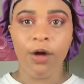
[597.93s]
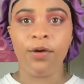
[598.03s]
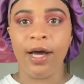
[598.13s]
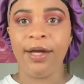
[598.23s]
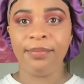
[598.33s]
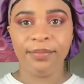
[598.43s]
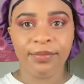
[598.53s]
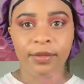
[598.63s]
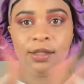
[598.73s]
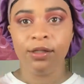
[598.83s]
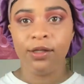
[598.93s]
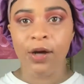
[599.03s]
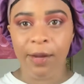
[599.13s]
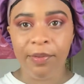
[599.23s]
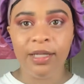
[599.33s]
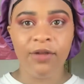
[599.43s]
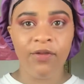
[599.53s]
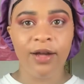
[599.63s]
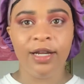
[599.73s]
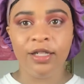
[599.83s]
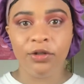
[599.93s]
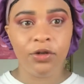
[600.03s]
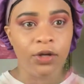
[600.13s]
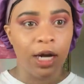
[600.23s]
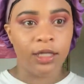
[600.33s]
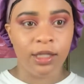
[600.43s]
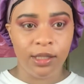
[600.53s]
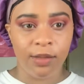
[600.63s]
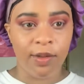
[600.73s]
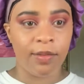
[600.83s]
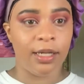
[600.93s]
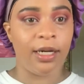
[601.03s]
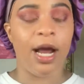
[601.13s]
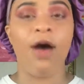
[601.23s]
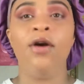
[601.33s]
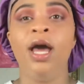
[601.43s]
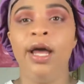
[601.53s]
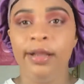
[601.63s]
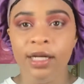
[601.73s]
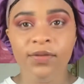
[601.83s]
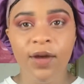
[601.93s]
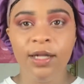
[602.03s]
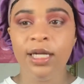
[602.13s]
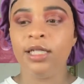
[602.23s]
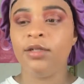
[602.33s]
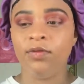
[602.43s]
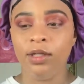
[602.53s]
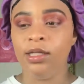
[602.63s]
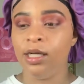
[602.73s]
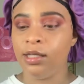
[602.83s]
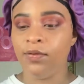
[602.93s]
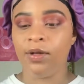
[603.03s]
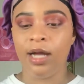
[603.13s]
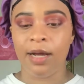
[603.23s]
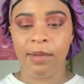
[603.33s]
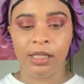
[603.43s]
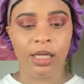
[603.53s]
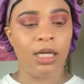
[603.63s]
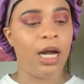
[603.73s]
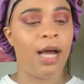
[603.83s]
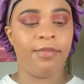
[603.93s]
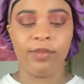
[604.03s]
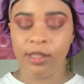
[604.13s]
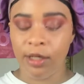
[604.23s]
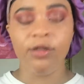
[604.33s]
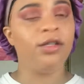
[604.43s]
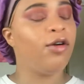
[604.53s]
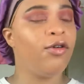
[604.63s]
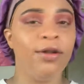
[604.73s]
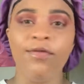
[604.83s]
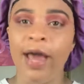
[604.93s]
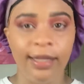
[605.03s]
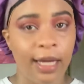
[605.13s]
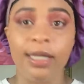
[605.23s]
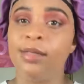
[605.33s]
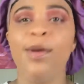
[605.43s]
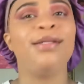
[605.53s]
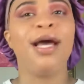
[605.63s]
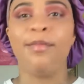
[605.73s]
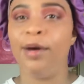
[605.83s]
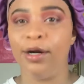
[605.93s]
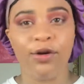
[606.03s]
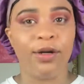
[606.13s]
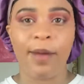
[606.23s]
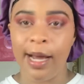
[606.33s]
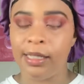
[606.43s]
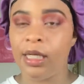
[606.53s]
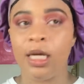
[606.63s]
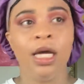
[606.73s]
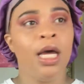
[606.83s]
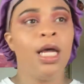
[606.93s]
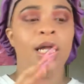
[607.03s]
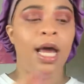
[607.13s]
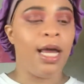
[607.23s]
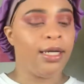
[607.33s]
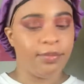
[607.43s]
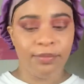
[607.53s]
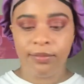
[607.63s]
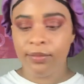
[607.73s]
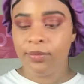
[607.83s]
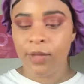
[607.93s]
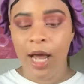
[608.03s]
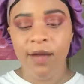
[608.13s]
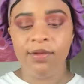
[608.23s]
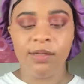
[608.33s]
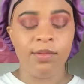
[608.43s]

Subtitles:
Okay, so I put the foundation on. You guys just see me blend it out. This foundation really does feel my skin. I'm still stuck on the fact that it smells like buttercream icing. Like, I had to.